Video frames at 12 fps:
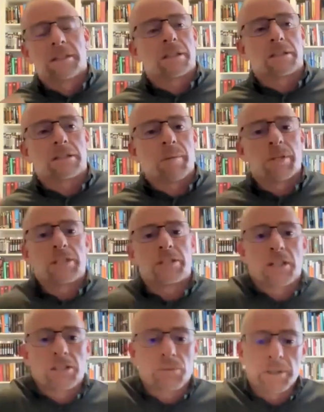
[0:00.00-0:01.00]
some of the
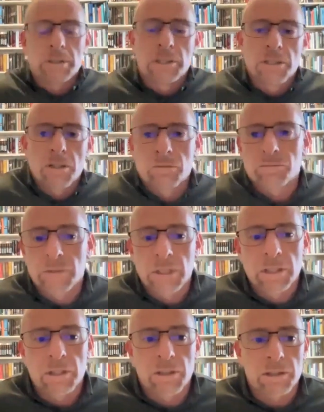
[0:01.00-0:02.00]
judges, we you know,
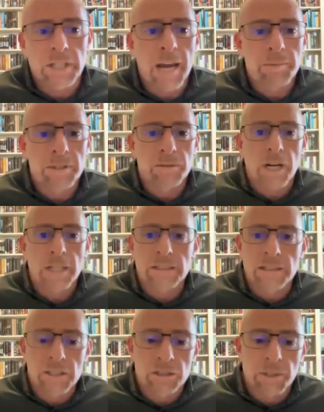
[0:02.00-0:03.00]
they're types of Christ
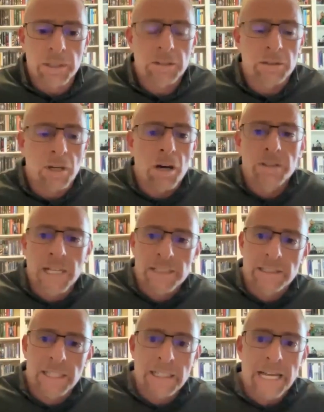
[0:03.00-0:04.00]
in this way that they're all
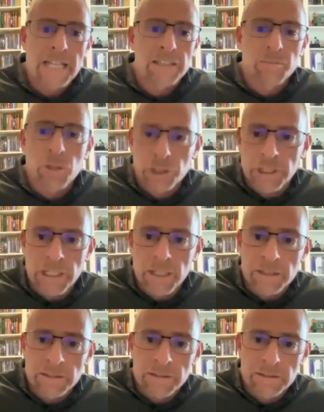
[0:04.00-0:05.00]
designated as a
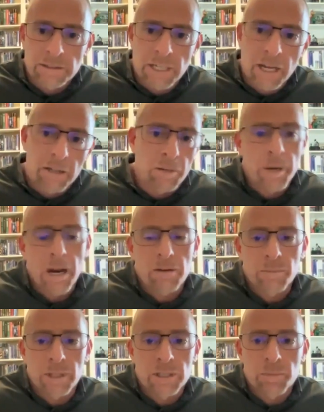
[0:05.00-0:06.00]
Moshiach, and are
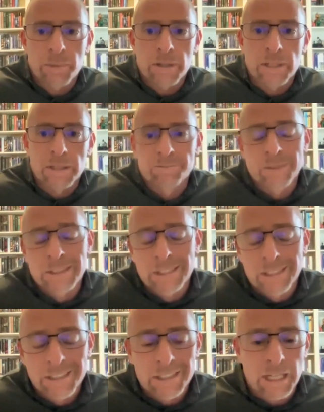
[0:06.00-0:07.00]
empowered by the Spirit.
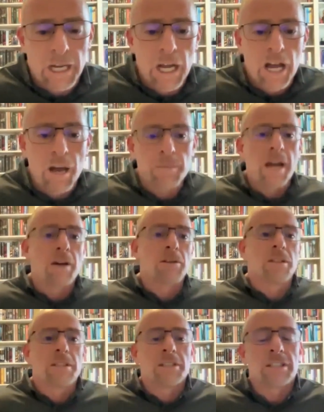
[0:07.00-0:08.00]
Uh,
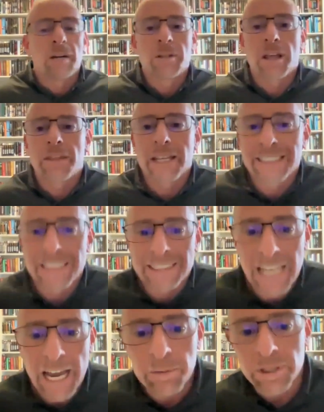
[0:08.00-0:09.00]
now, some of the things that
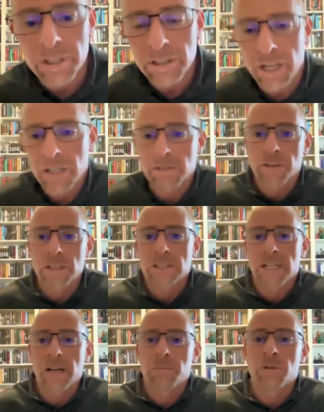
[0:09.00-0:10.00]
Samson does, for
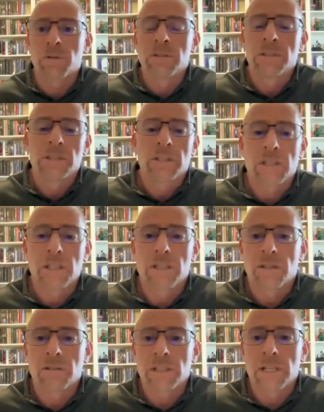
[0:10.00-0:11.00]
example, you
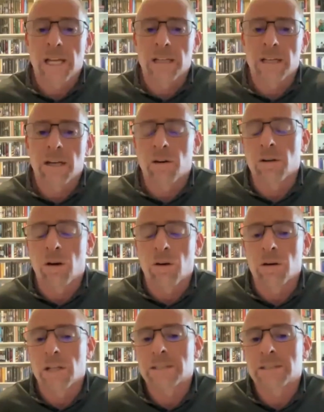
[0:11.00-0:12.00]
know, or
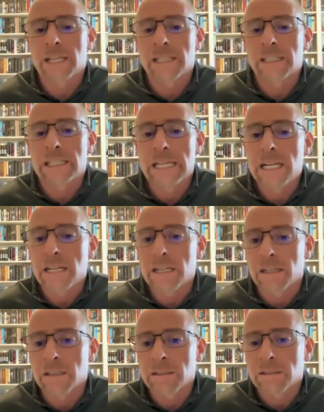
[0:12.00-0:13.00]
or let's say
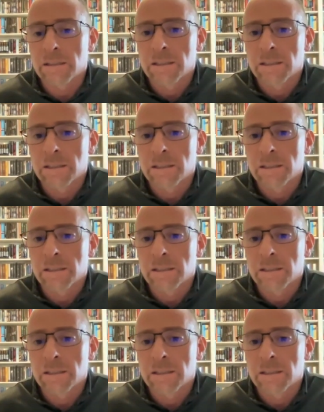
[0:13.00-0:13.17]
Gideon,